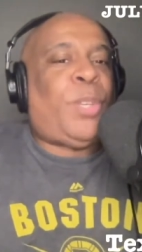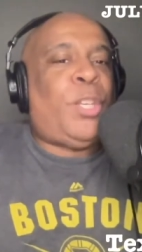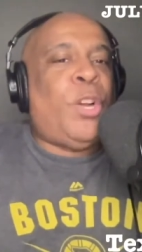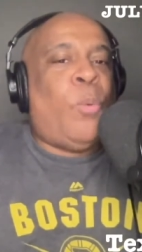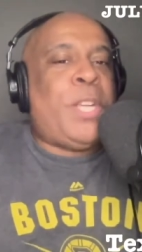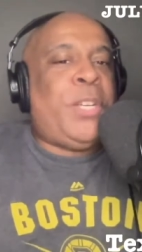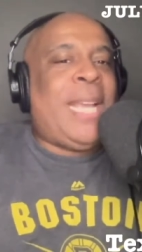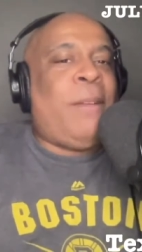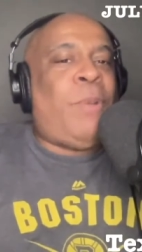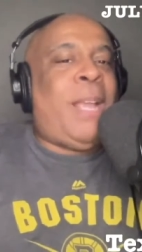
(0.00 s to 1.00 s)
when
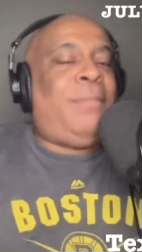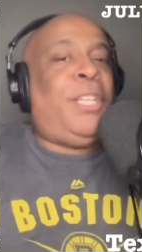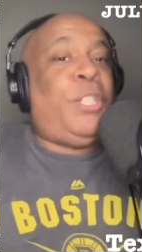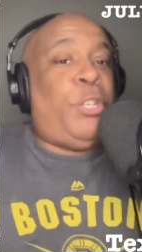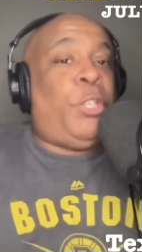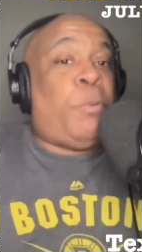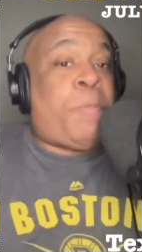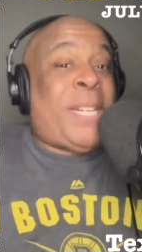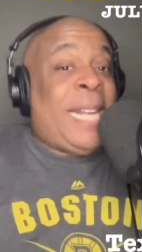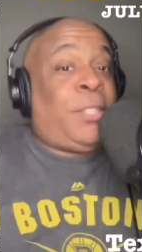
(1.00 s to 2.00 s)

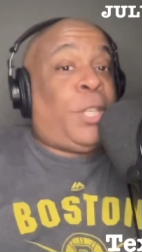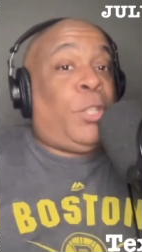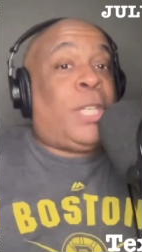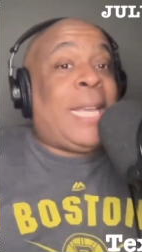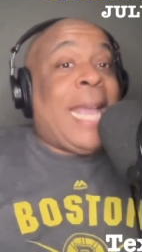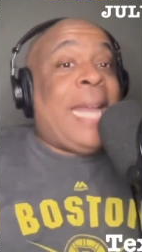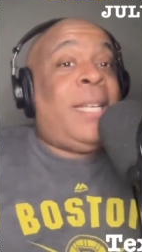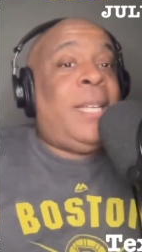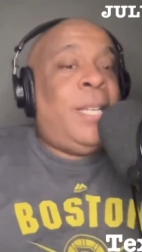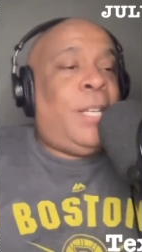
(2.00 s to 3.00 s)
you're potentially looking
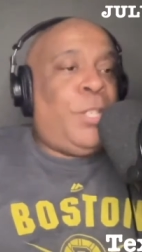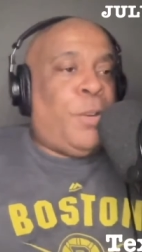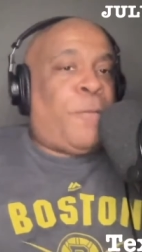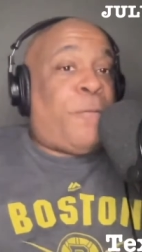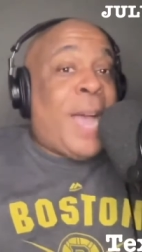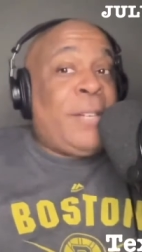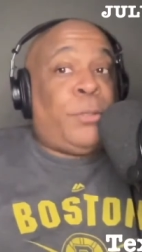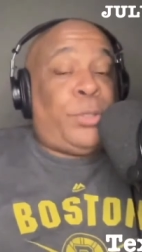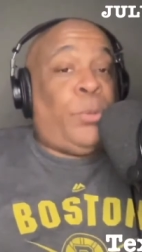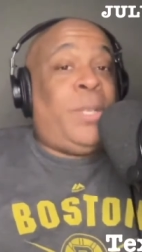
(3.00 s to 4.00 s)
at your
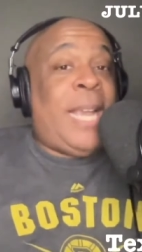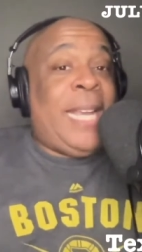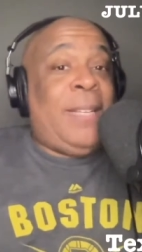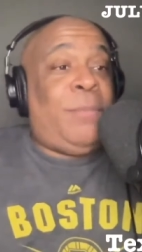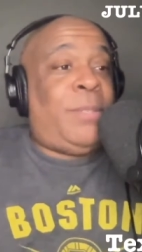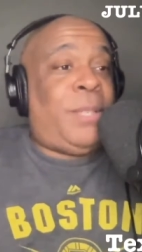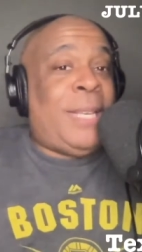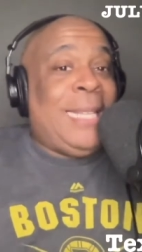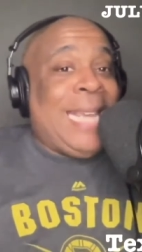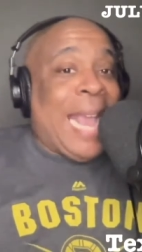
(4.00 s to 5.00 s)
final 2 games
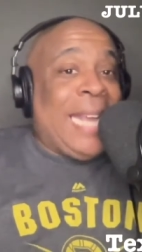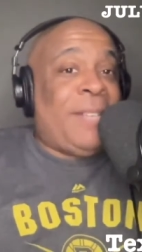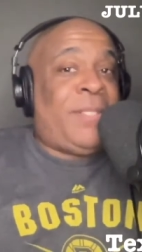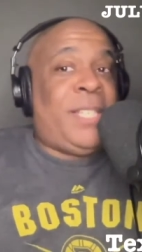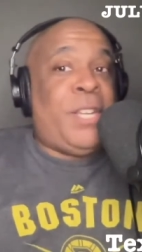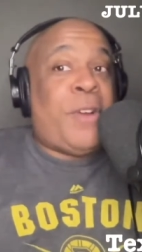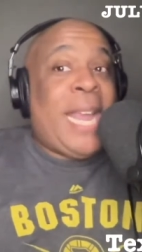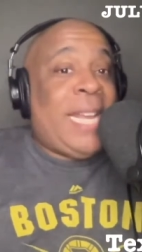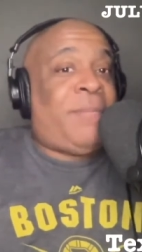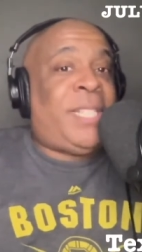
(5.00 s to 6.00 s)
in the AFC, your
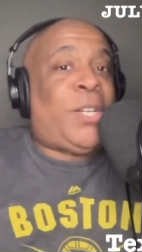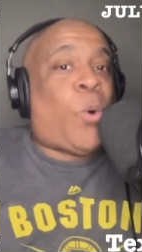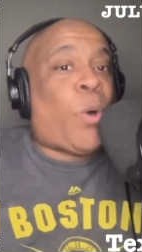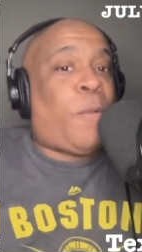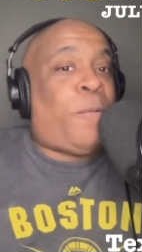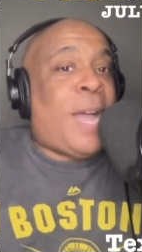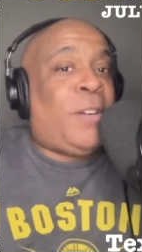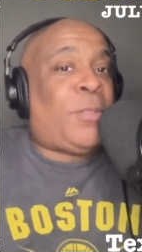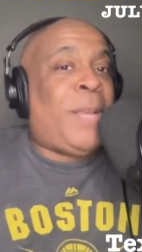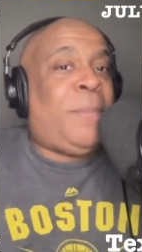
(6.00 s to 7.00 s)
AFC quarterfinals may